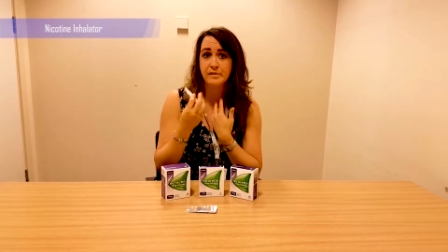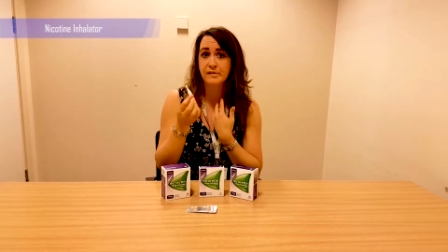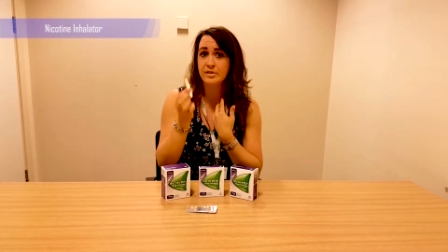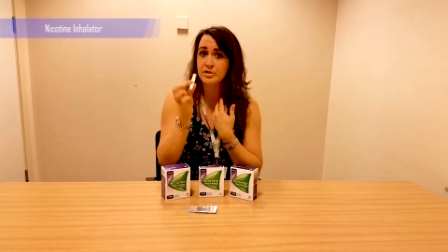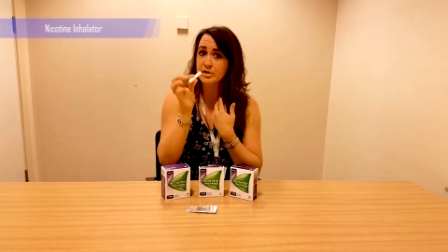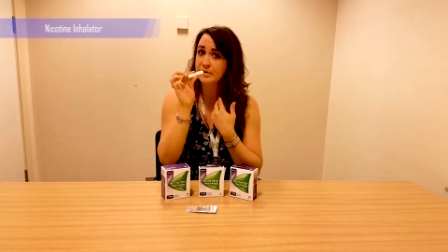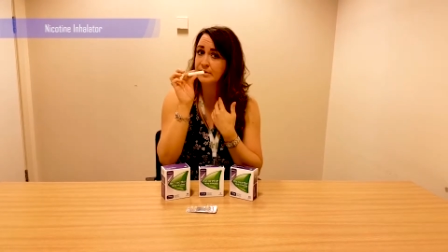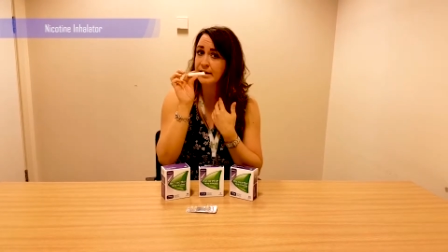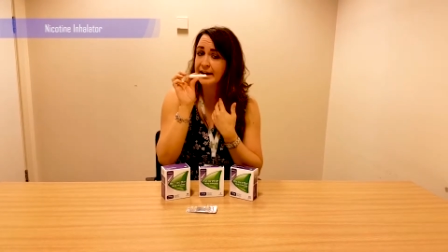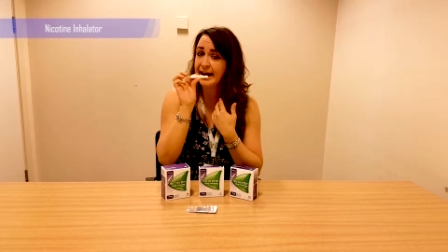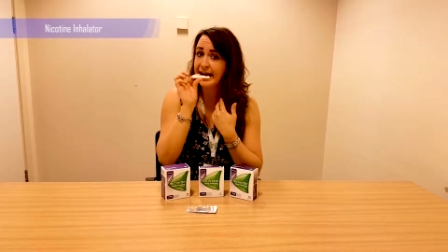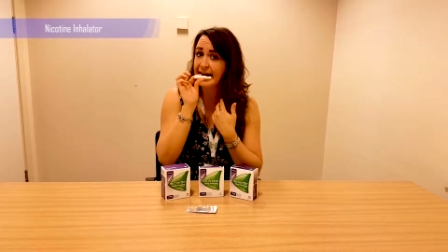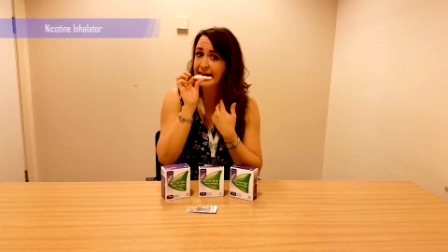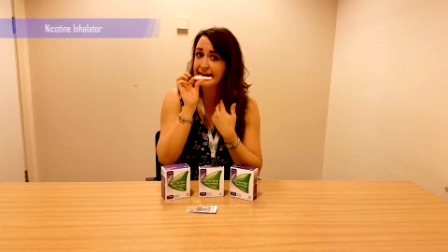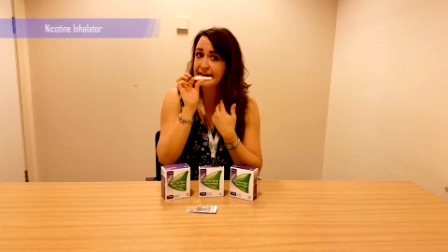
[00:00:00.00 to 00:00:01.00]
So just
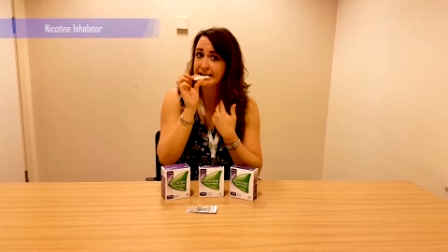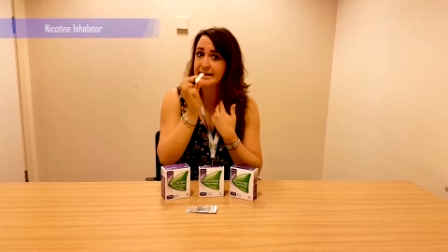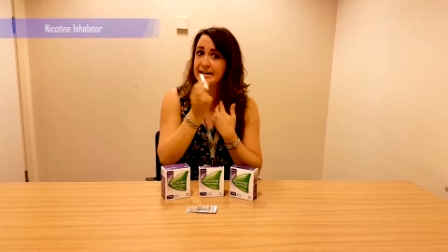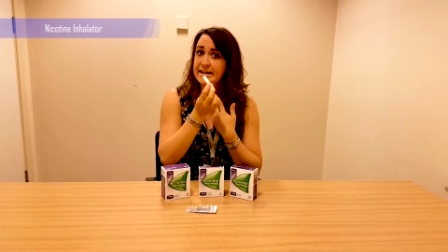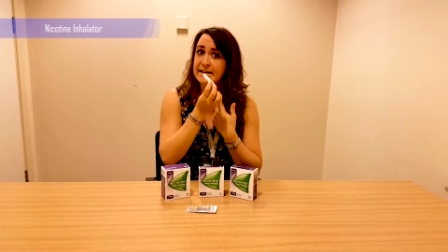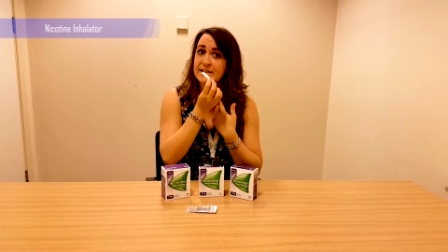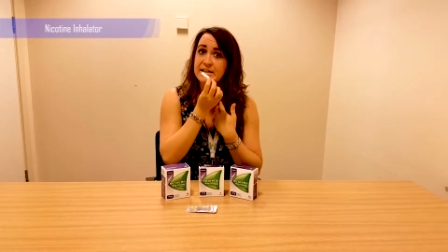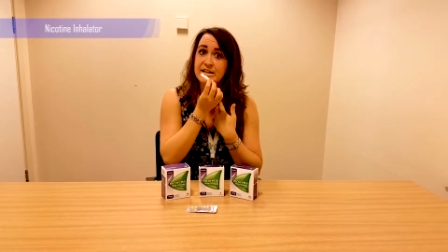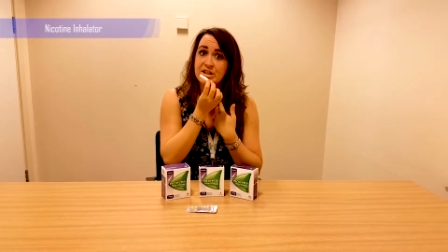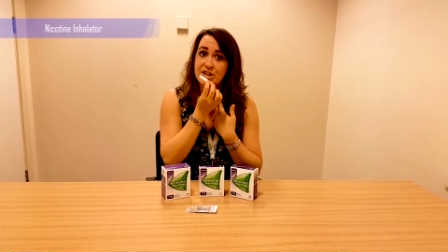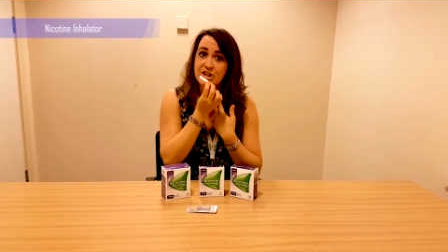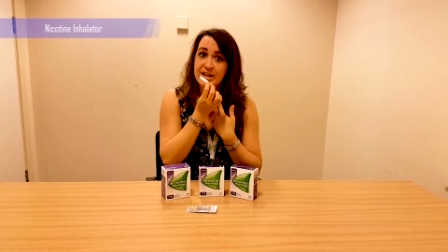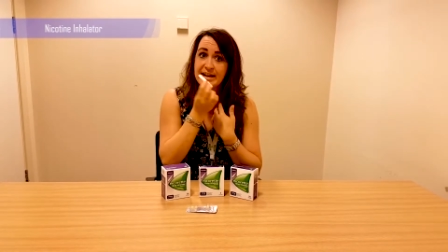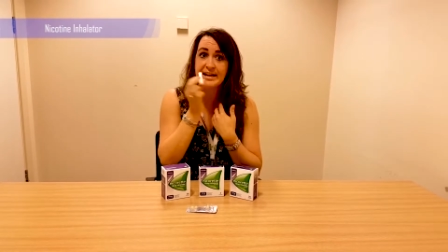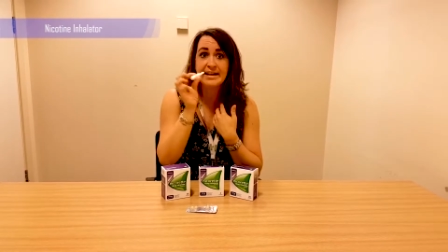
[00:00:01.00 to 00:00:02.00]
angling it to the
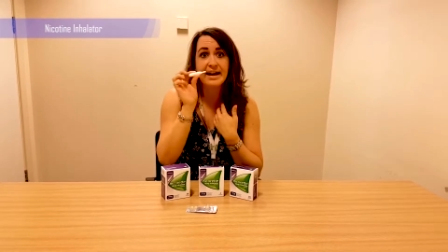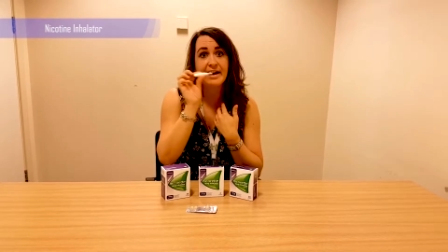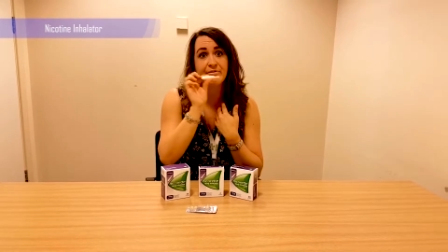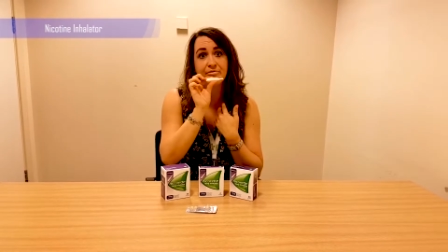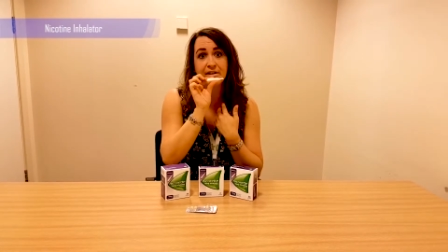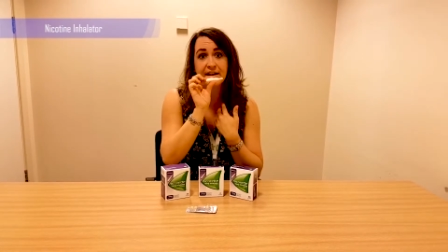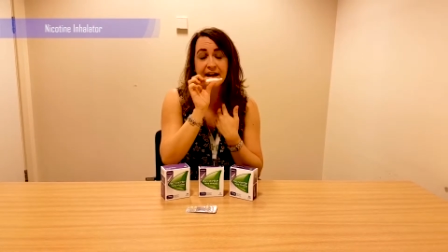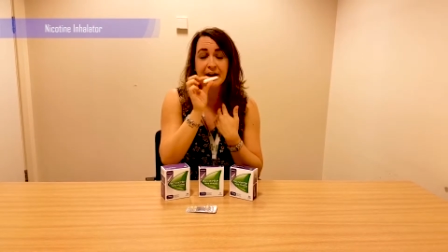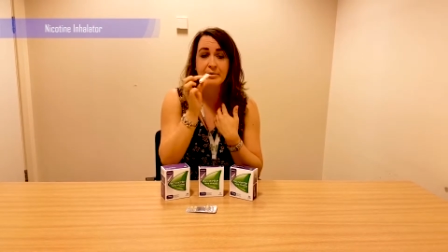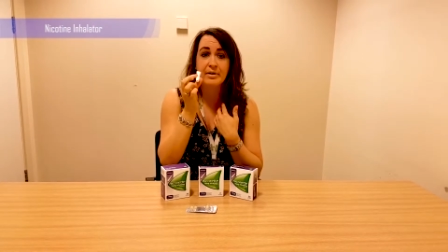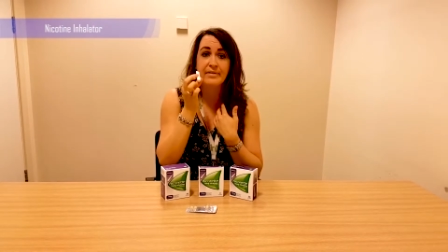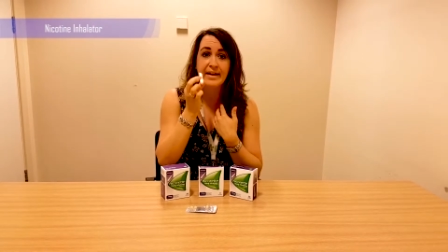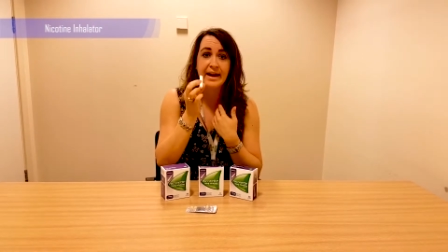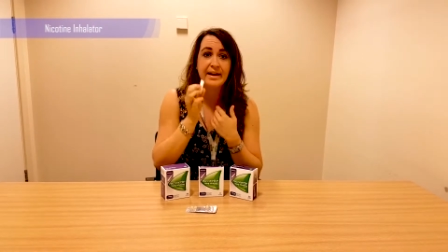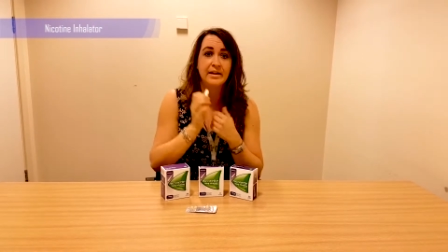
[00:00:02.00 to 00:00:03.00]
cheek every now
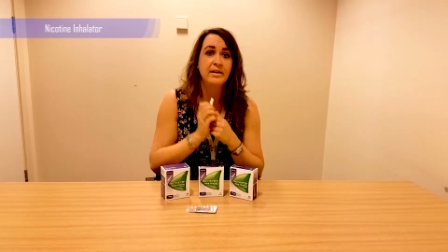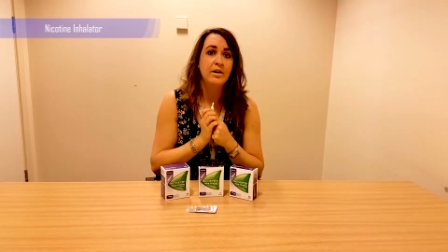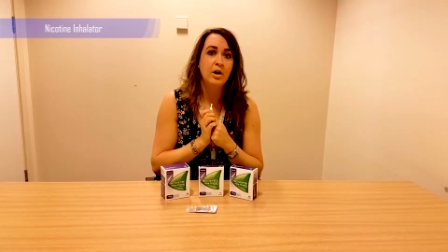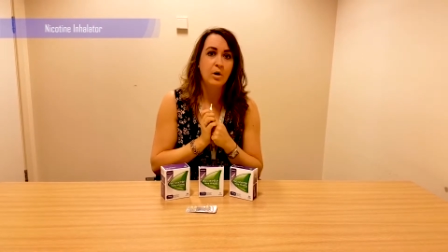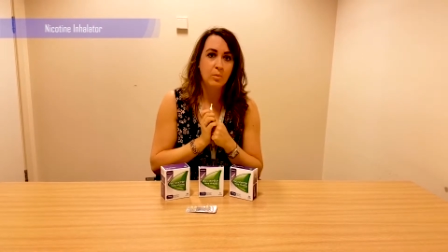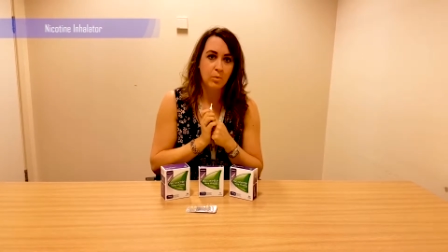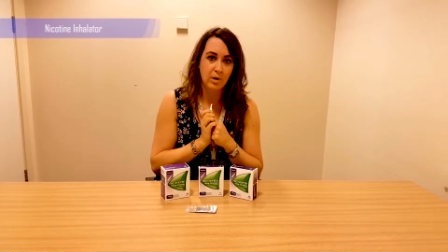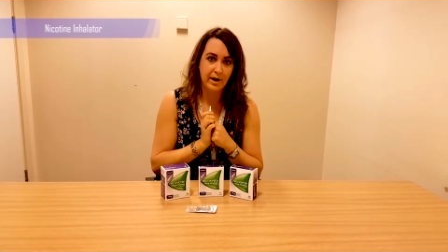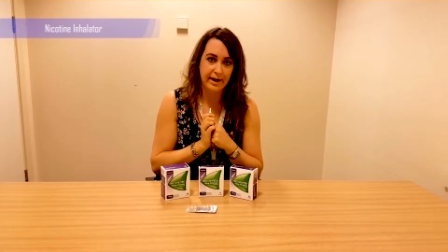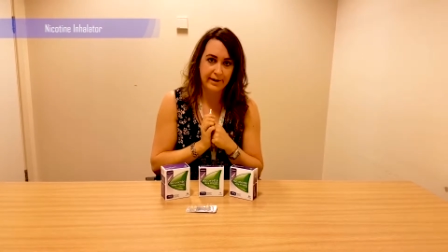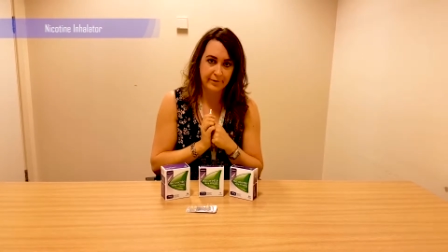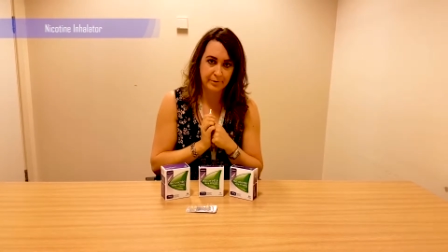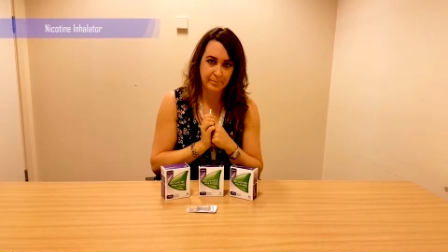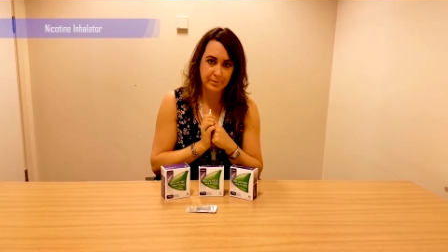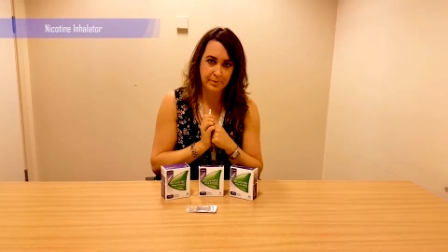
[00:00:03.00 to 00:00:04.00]
and then will
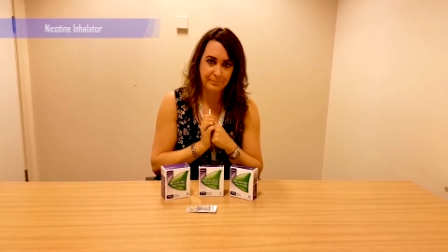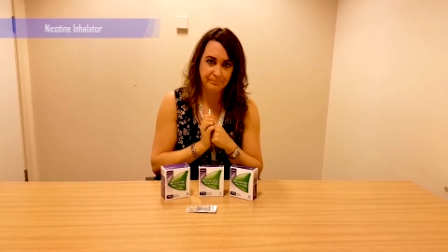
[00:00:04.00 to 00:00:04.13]
help.